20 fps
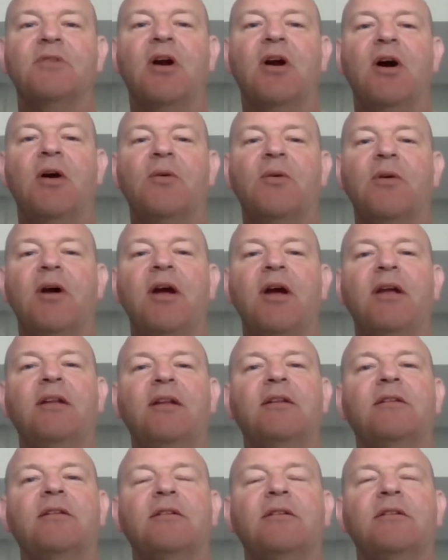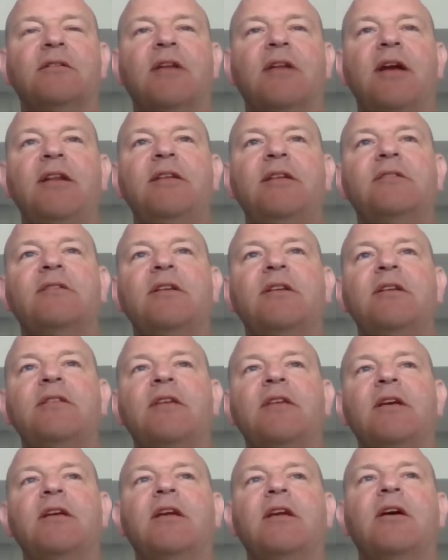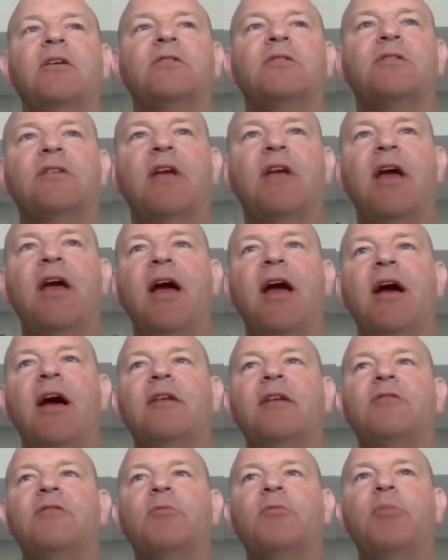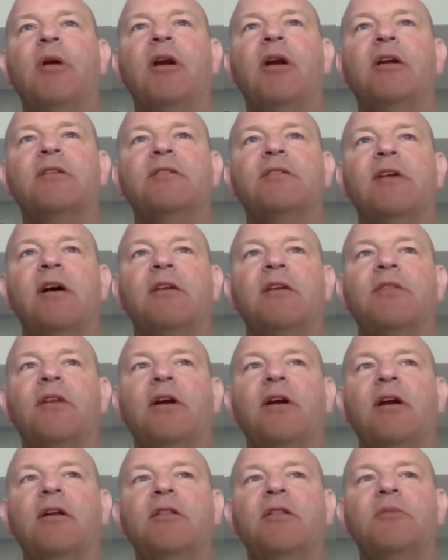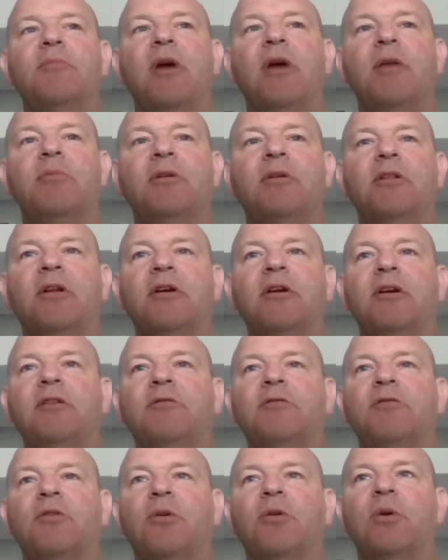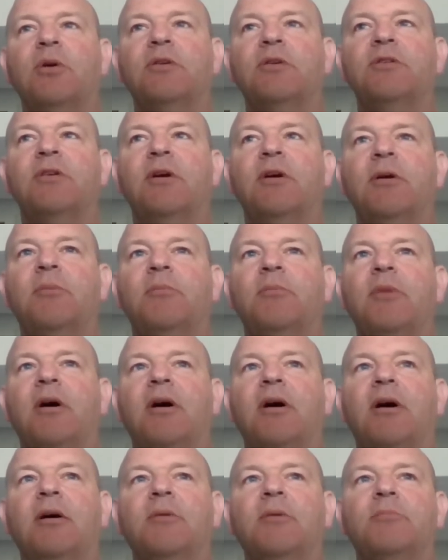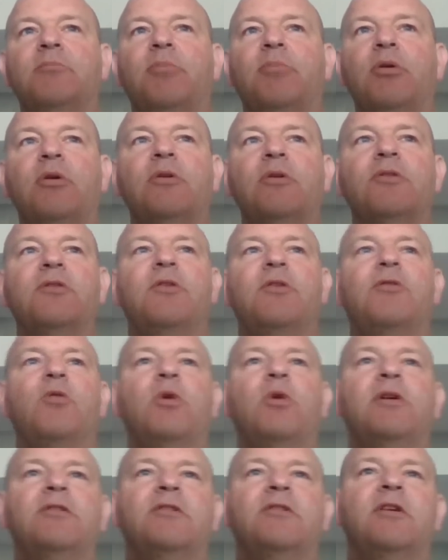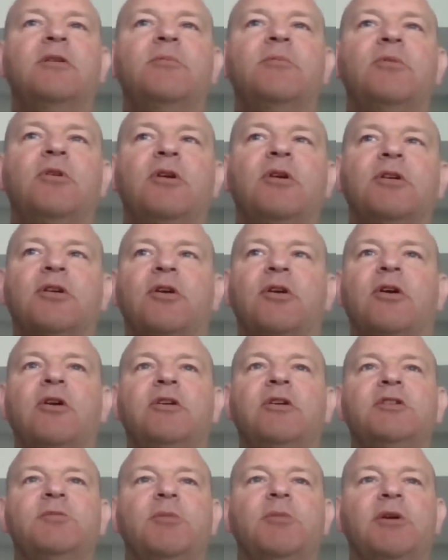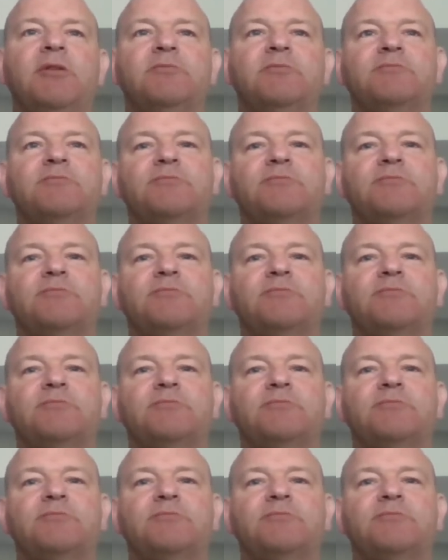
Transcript: All right. Ladies, anything else to add for parents out there that might be looking for some pearls of wisdom or encouragement?